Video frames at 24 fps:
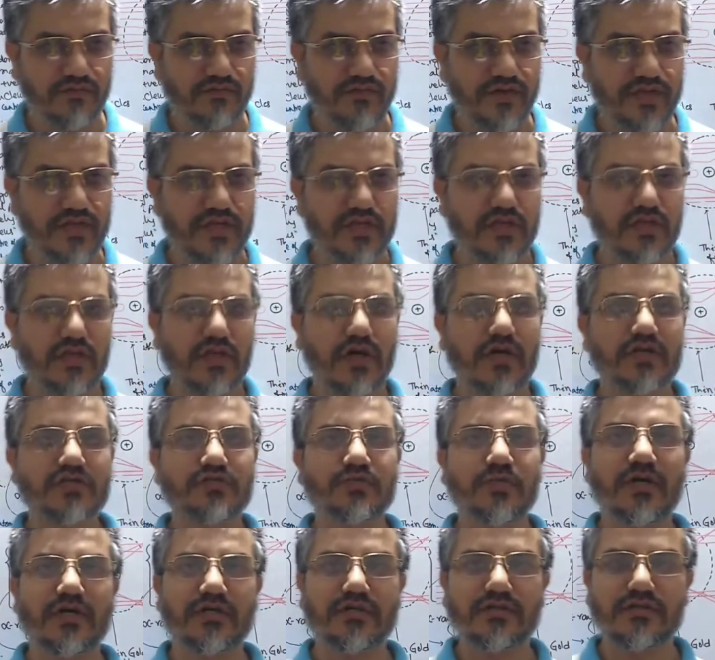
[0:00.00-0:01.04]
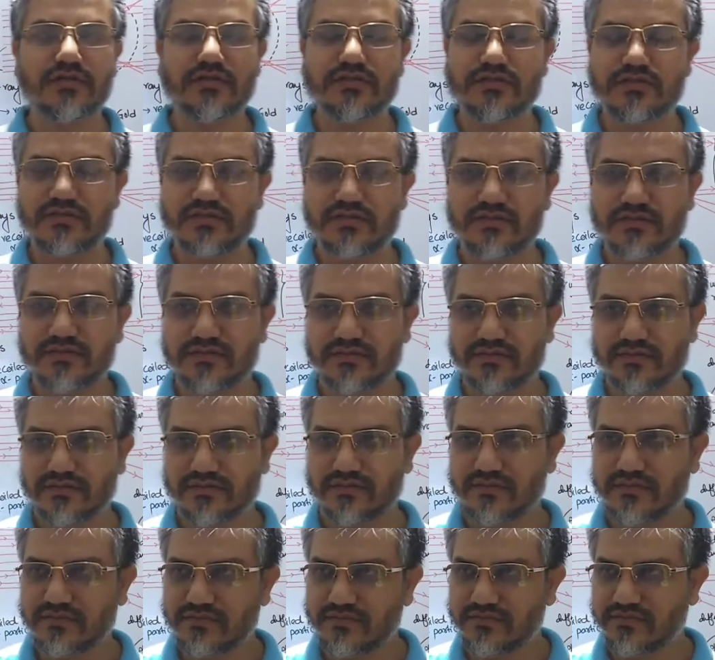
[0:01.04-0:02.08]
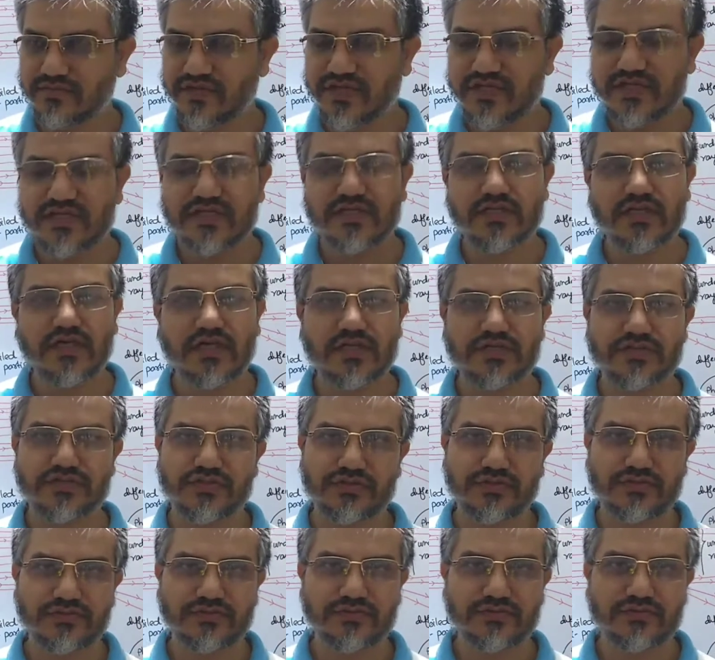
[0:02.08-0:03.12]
very large particles, very large,